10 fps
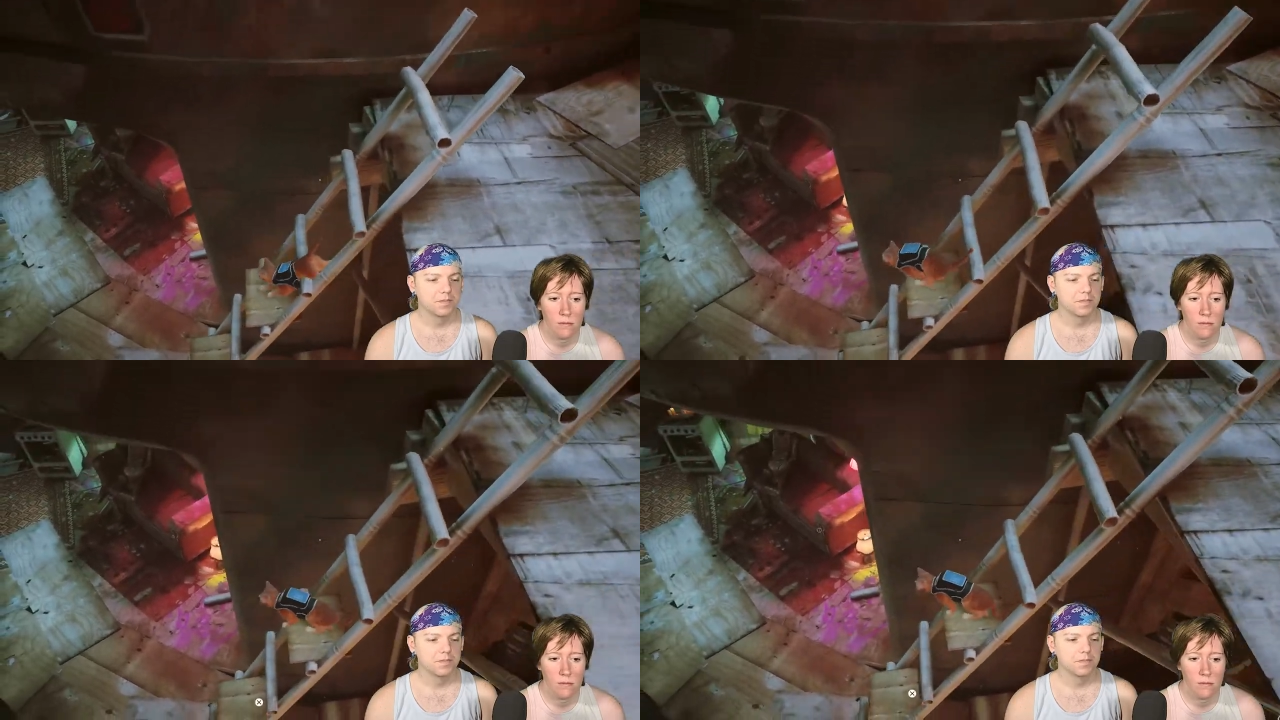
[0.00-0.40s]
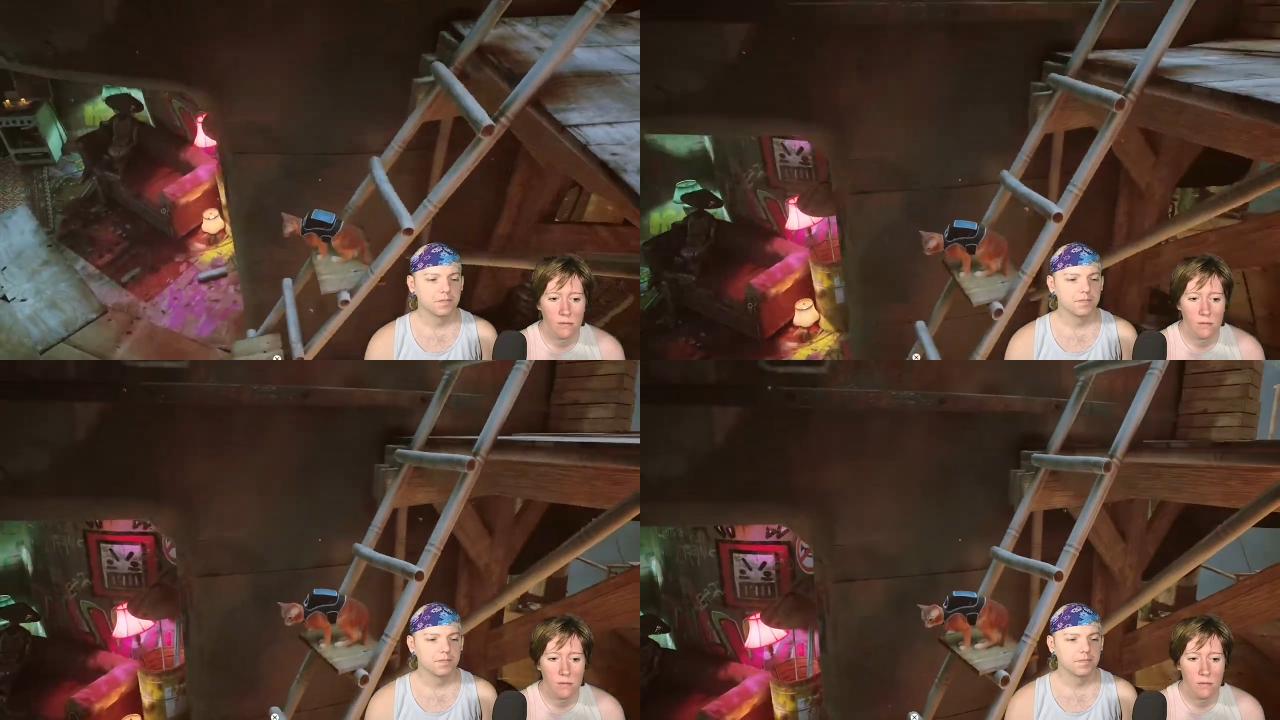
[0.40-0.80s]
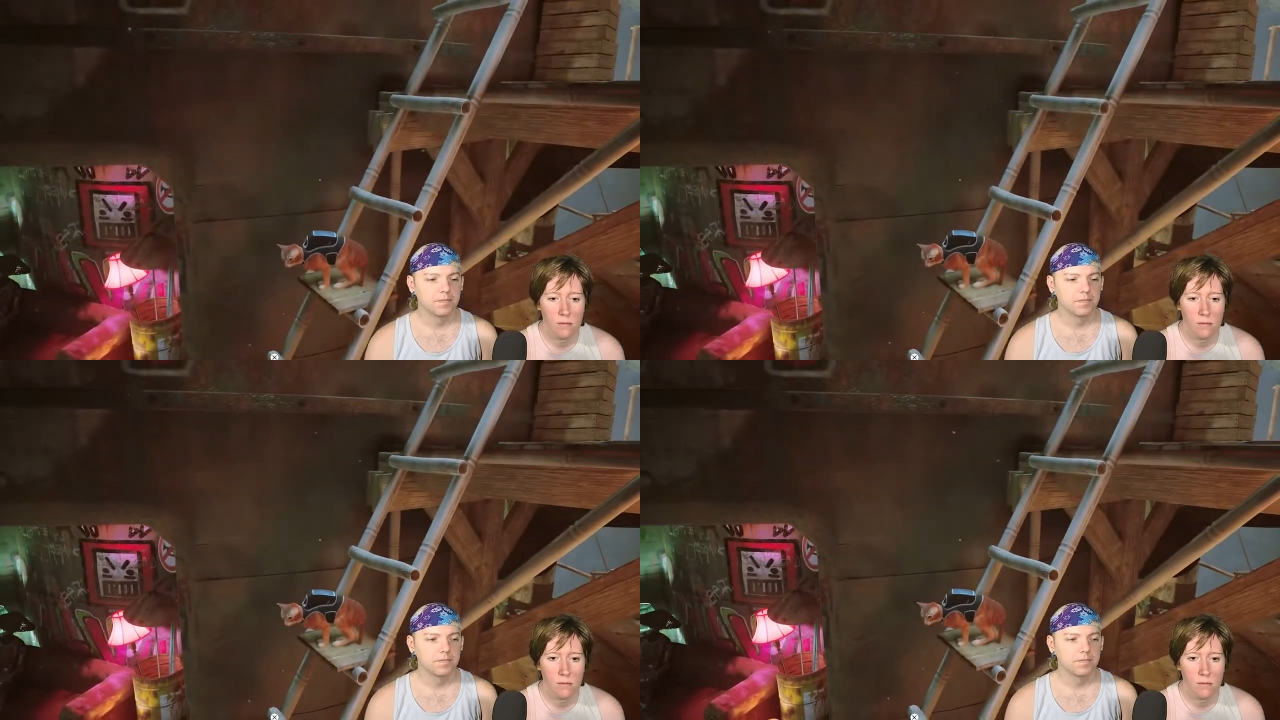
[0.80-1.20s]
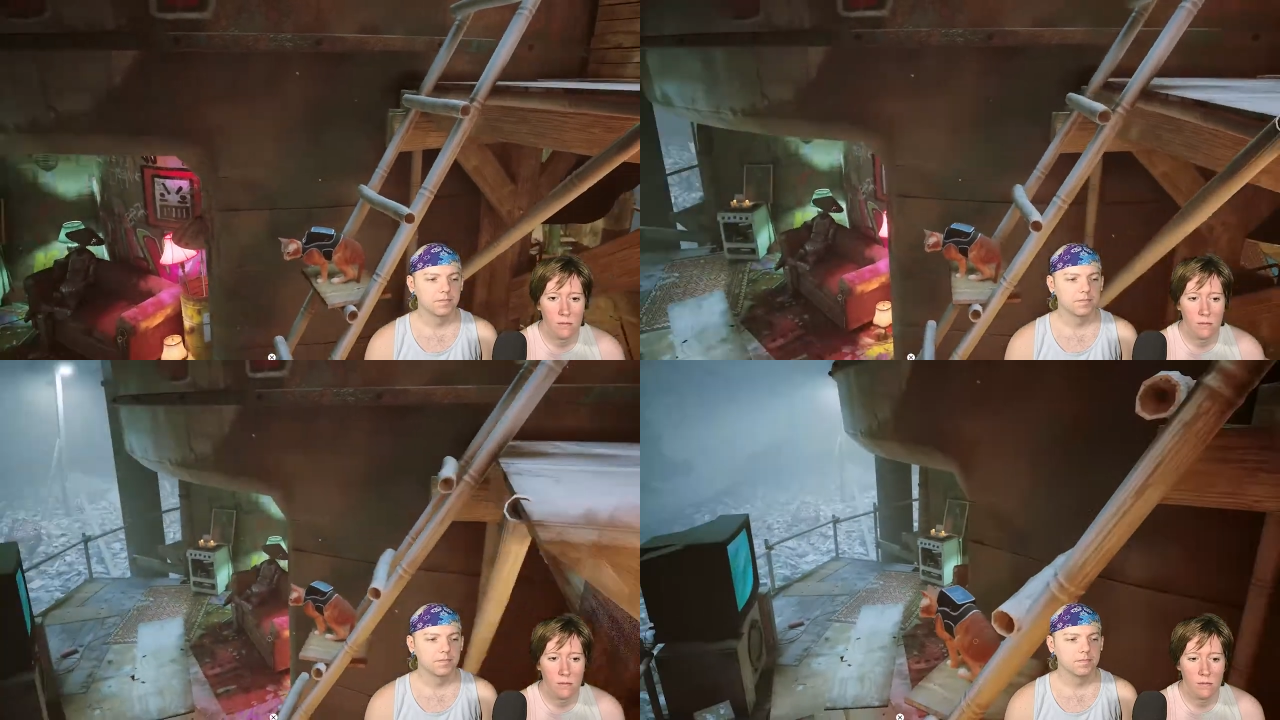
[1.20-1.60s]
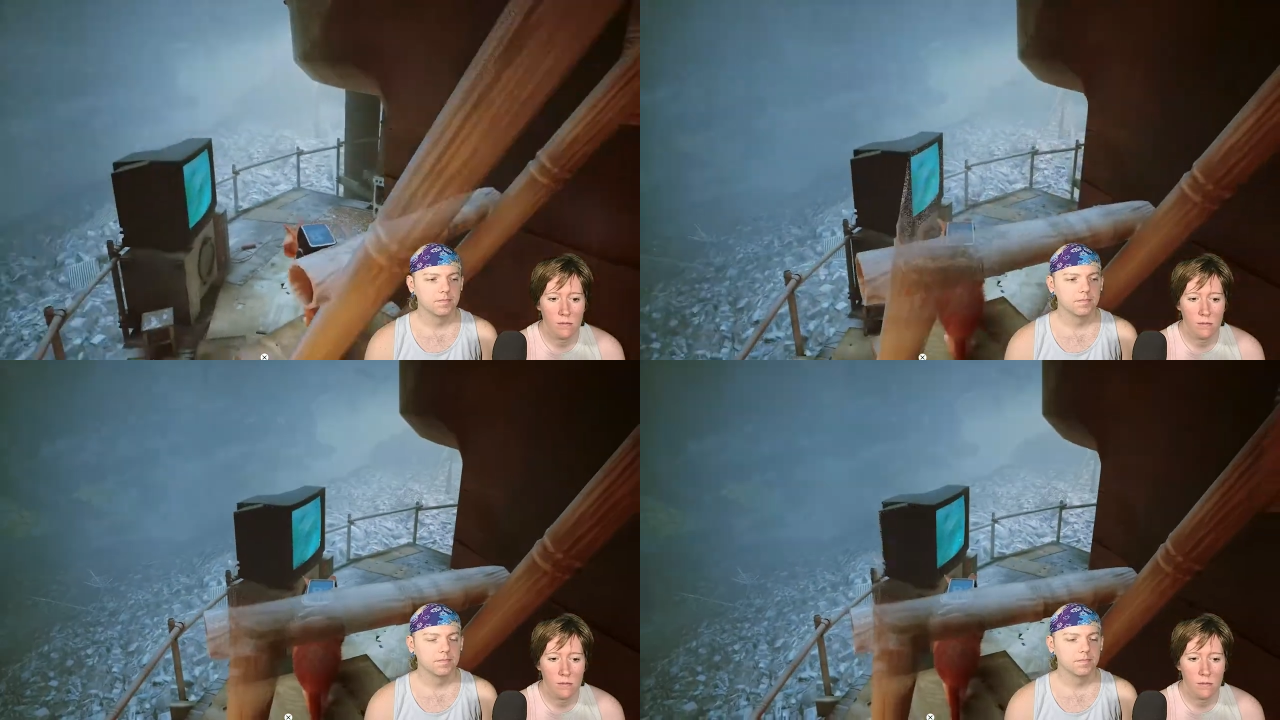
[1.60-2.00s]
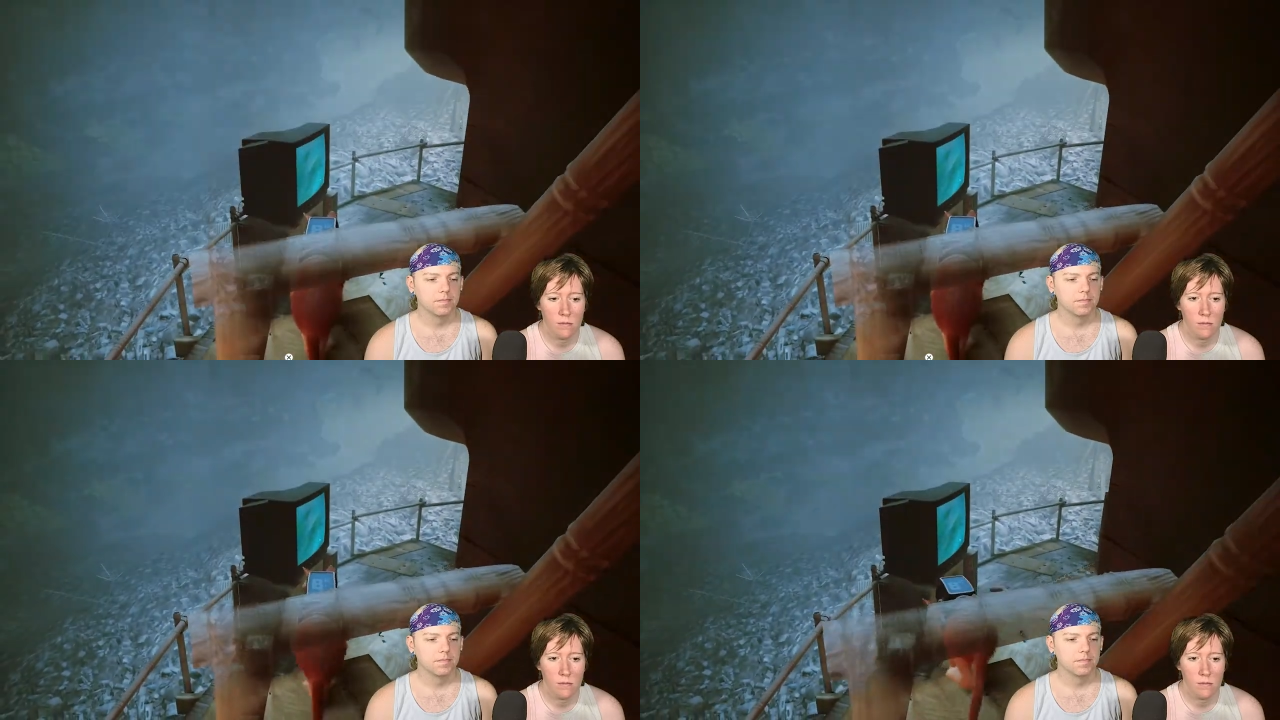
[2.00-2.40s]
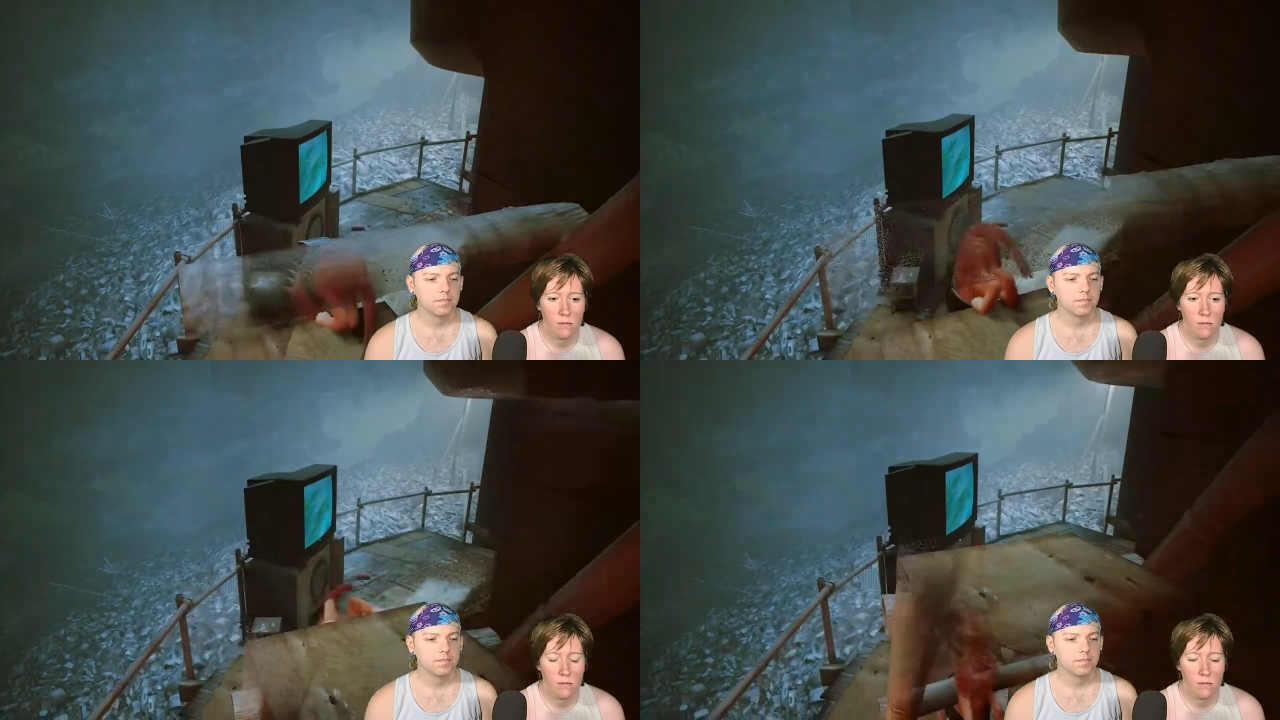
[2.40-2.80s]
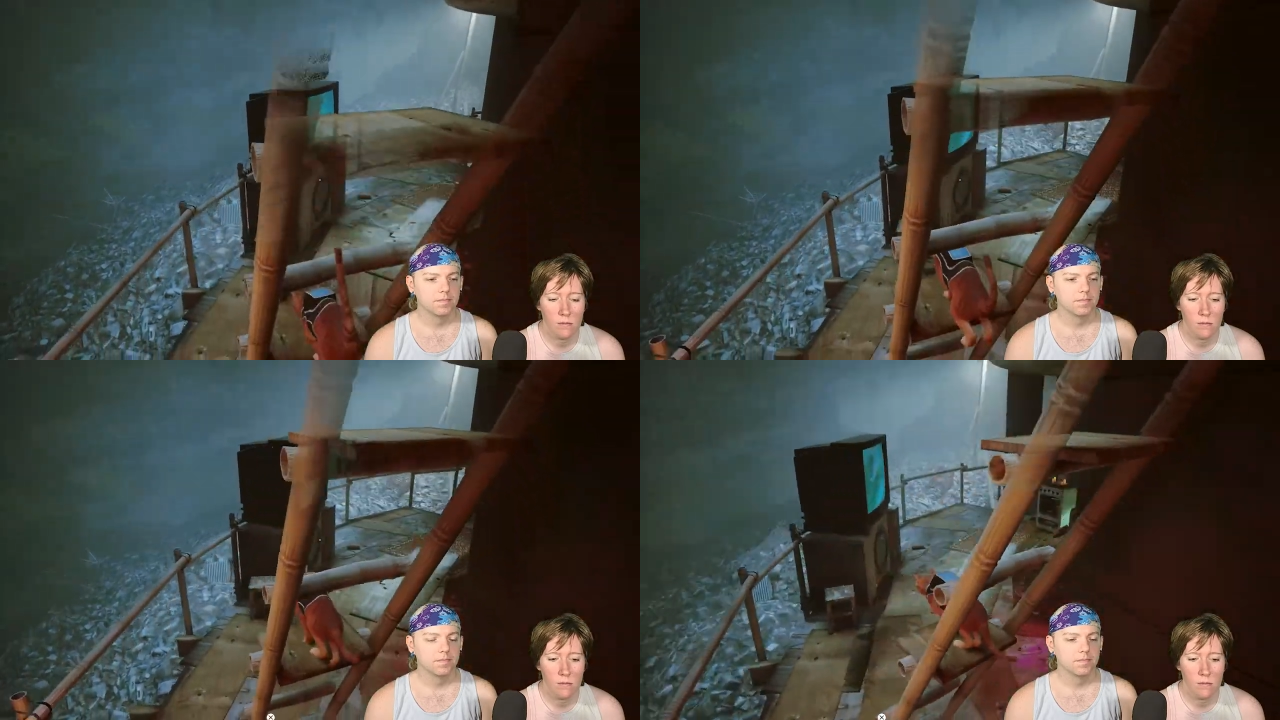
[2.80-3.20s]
(silence)